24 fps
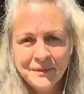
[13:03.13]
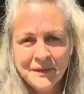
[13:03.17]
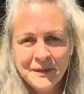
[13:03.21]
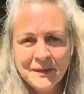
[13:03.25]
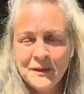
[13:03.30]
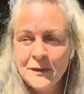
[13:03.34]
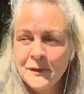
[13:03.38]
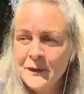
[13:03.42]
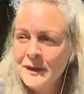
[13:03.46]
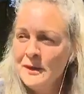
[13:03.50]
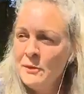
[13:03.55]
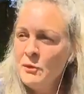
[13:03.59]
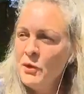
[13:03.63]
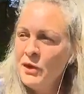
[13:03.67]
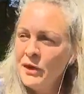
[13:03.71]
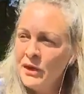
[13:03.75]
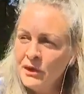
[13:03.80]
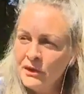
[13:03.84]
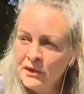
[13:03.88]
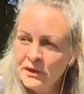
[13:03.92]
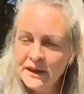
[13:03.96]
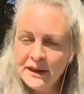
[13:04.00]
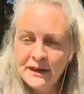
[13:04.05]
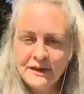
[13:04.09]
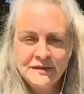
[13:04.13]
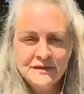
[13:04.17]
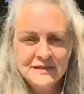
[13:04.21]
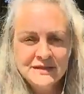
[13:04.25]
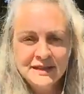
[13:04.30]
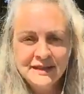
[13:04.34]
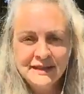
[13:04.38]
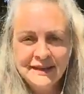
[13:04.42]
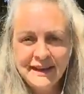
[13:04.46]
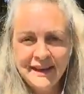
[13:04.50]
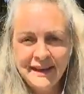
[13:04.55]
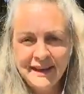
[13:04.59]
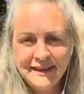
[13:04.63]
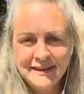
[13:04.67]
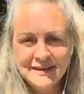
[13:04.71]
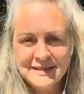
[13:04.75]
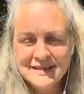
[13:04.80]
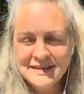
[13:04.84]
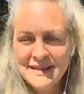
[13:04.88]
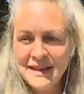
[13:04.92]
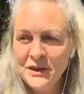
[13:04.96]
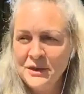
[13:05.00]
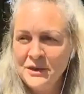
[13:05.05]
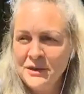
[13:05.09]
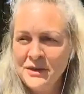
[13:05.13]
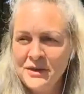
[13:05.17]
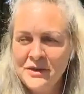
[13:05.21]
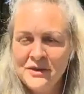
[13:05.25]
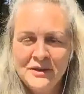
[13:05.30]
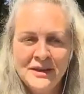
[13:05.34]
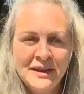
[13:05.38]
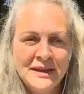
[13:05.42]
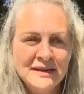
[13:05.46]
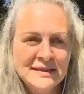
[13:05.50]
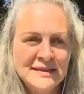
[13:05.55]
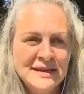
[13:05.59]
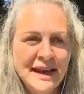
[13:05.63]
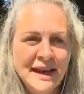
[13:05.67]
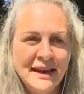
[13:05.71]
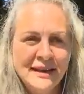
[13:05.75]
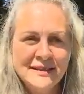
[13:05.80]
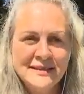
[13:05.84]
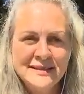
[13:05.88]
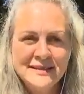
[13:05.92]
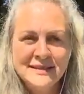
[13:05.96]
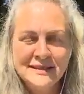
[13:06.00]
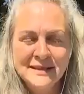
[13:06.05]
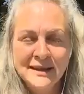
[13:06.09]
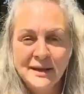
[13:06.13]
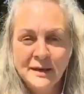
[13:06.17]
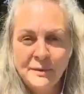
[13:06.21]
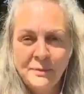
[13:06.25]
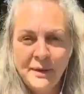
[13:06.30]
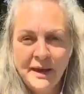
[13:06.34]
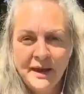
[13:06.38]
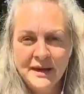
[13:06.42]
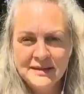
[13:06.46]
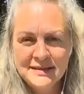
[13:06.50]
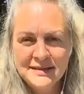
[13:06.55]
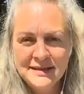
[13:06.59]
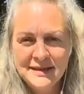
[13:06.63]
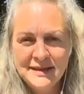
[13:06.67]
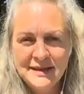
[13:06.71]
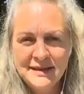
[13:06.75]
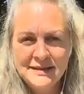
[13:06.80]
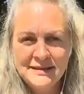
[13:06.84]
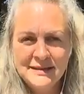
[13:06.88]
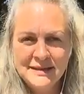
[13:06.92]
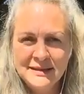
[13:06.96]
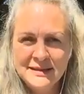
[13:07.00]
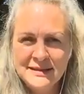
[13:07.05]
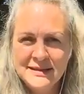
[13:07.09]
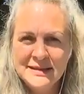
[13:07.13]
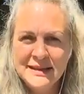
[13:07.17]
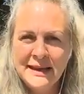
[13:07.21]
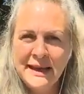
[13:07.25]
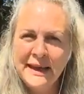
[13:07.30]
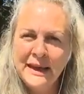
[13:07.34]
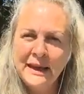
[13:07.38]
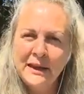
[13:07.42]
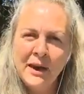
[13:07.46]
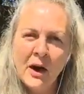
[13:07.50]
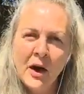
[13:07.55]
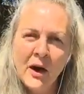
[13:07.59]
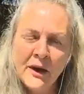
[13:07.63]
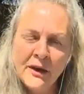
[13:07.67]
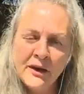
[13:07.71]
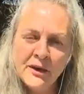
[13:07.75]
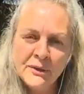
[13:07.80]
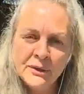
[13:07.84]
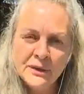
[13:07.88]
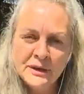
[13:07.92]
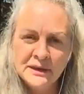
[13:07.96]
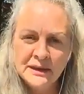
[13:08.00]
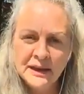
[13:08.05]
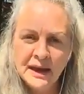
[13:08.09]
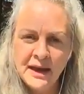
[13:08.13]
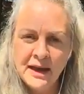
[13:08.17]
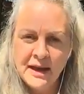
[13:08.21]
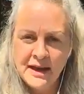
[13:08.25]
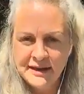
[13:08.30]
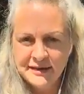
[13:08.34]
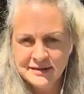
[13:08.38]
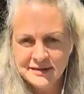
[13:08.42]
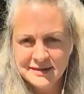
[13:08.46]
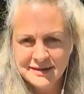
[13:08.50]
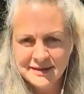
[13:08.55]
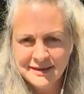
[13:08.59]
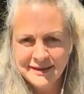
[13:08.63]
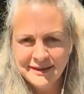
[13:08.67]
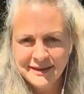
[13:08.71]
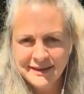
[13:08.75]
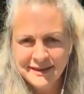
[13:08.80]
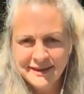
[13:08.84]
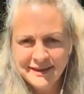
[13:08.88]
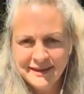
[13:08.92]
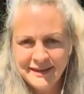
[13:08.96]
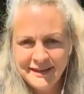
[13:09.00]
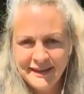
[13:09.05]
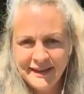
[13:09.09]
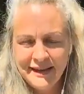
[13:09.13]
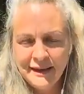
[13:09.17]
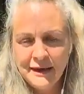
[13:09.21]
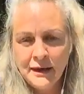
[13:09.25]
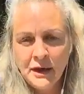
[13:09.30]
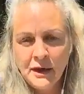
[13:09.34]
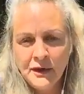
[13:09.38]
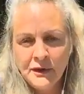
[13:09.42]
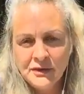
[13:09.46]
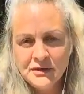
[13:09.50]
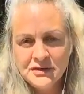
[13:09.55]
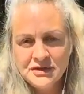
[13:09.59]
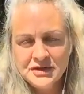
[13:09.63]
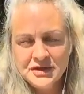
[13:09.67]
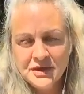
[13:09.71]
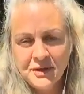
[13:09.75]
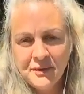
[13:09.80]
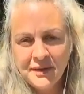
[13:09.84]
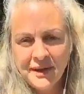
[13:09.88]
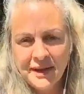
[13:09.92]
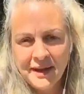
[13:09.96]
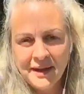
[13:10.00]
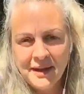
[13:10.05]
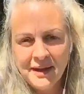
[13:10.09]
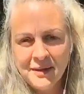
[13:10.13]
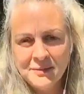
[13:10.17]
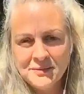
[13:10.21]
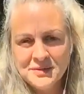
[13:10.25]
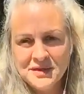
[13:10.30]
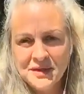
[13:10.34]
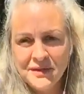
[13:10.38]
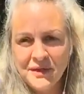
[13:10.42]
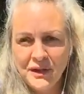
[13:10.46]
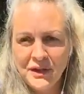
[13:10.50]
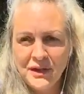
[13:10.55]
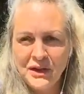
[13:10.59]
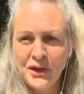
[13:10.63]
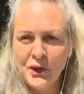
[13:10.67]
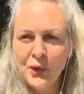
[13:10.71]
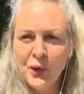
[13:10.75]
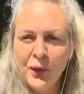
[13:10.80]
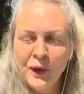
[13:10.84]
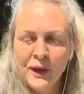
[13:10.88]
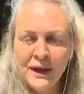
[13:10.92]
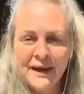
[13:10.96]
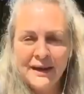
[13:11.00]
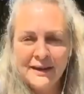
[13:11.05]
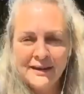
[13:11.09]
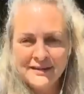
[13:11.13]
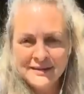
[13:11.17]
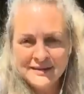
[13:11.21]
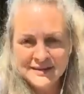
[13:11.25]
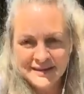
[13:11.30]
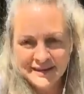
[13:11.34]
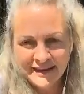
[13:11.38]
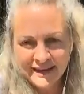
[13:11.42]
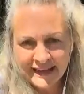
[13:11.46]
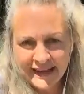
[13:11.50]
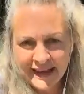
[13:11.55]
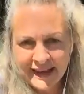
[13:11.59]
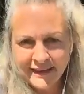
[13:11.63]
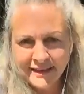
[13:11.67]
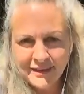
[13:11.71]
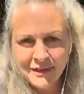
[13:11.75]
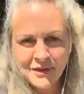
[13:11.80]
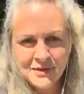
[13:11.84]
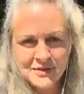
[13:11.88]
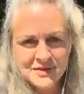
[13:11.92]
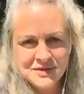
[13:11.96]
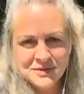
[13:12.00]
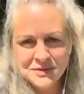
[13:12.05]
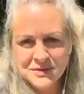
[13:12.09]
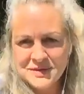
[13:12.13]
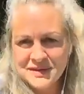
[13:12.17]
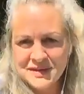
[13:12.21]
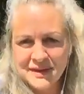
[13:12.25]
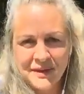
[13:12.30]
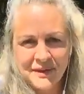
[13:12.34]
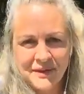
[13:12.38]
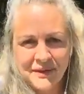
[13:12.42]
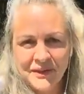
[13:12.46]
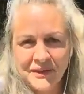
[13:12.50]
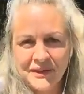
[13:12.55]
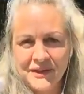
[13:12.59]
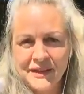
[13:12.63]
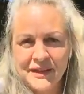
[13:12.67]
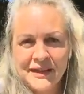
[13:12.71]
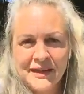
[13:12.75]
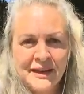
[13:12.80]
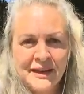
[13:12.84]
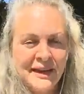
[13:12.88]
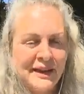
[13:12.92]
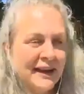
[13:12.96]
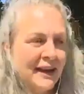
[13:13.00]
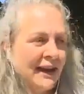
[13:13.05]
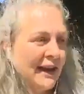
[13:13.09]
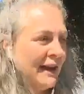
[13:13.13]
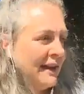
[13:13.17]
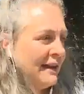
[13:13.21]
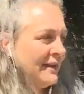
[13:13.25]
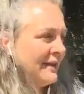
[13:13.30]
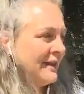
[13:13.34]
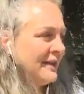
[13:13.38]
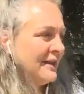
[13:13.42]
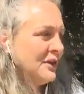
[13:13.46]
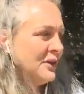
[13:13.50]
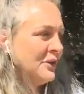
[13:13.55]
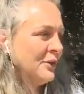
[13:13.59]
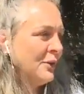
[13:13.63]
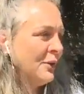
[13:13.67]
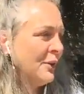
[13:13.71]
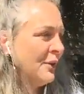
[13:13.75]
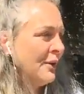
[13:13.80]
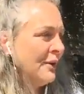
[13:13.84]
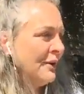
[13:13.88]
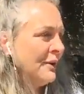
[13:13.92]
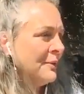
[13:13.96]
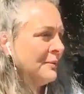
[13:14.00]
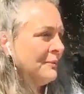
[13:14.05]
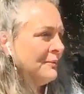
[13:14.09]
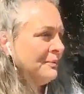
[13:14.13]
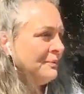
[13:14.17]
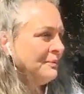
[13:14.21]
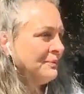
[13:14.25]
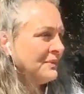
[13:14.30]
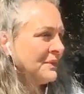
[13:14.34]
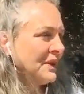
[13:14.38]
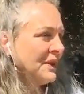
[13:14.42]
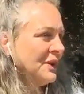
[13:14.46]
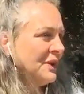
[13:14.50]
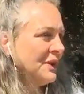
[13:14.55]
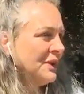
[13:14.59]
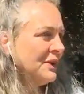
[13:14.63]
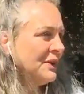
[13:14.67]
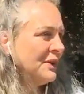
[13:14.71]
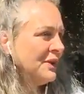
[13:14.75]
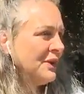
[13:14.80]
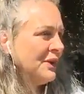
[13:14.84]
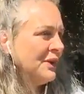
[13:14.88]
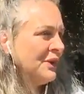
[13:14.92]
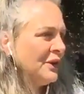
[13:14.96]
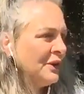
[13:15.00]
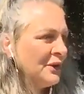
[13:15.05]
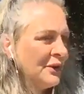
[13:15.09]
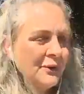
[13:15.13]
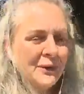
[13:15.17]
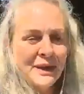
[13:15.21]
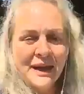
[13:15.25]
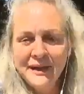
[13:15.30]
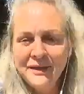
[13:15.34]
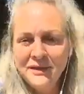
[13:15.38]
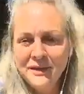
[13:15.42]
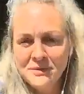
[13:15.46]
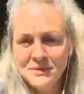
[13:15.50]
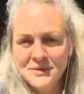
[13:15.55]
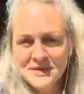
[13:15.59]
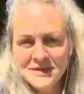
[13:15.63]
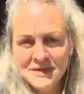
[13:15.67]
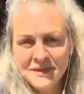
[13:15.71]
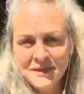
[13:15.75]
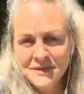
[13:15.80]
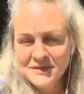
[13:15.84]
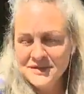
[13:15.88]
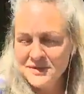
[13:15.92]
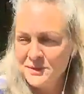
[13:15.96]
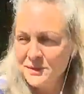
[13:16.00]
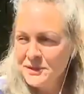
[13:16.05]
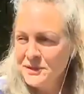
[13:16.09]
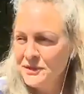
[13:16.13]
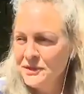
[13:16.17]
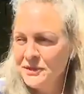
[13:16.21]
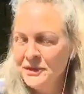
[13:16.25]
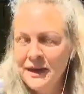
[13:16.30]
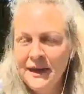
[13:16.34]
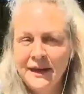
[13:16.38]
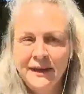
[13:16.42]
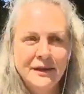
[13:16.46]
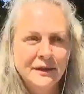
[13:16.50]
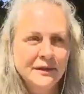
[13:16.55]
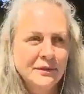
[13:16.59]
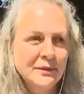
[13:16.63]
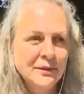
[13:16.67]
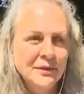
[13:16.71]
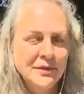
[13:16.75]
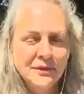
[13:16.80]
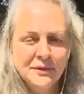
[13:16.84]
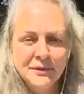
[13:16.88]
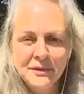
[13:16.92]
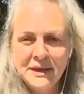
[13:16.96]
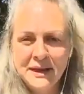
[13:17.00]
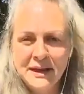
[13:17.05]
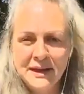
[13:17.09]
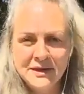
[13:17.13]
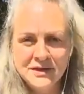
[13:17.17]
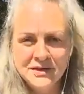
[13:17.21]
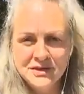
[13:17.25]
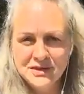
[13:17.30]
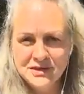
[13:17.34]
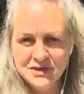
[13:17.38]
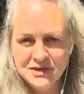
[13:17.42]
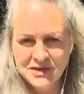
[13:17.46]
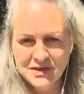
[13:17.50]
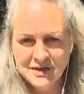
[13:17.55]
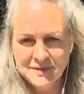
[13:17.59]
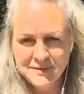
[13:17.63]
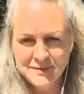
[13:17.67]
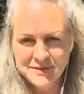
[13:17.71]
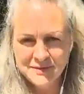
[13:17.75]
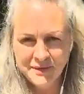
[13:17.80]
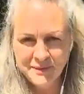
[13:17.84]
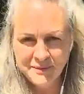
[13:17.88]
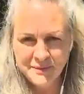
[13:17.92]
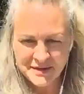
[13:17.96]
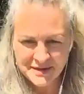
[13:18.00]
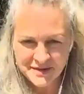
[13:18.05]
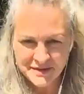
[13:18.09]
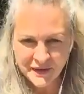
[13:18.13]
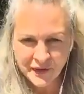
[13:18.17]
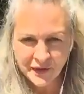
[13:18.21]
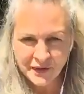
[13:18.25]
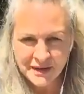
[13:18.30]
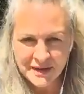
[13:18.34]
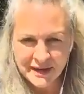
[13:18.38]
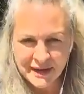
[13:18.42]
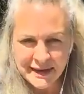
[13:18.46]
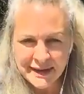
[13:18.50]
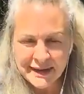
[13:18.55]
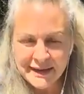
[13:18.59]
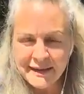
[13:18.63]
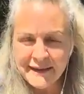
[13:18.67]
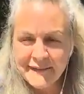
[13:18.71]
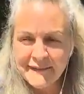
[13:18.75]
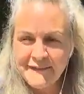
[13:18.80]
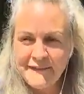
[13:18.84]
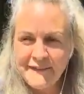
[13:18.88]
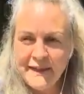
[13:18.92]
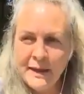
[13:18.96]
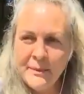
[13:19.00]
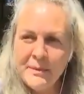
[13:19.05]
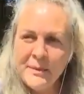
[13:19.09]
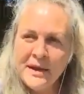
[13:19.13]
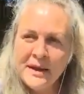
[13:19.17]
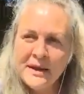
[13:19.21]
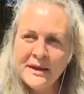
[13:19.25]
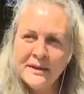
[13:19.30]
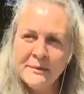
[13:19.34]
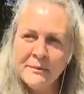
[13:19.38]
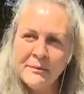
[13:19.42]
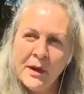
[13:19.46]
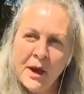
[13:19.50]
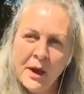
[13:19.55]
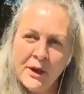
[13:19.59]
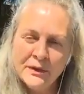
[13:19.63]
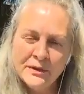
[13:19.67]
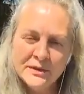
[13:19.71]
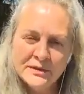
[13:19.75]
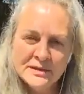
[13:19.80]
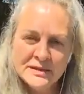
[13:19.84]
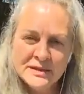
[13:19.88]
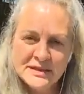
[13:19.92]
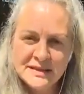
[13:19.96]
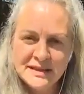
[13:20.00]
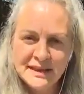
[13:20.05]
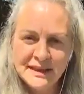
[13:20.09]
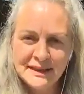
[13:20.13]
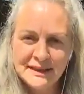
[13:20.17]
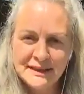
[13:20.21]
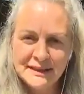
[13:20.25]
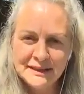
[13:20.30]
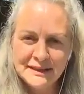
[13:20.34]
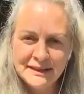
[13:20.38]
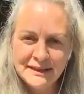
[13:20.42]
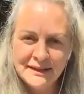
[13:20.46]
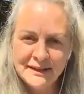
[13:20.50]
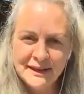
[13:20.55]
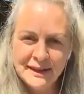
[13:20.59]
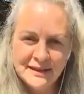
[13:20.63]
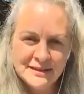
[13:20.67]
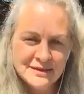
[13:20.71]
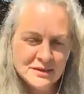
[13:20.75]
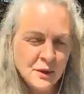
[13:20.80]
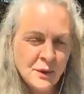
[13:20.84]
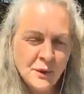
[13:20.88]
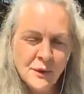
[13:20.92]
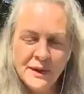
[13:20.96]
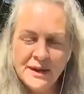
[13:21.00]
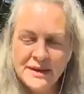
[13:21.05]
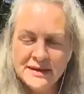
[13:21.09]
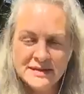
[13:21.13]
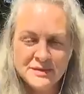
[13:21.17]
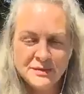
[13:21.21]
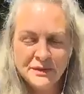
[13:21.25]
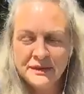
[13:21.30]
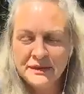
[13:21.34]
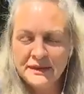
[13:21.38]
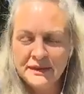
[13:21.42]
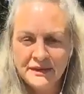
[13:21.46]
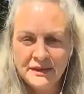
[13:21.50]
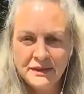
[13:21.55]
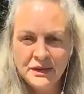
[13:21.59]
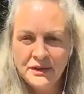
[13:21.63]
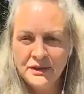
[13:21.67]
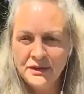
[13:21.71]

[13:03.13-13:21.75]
Look at what you're gifted at. See your unique talents and capacities, and see, are you aligned in how you're showing up, so that your clients can get those results, and that you get the results with your health, with your relationships, from this very feminine potency that's always within you.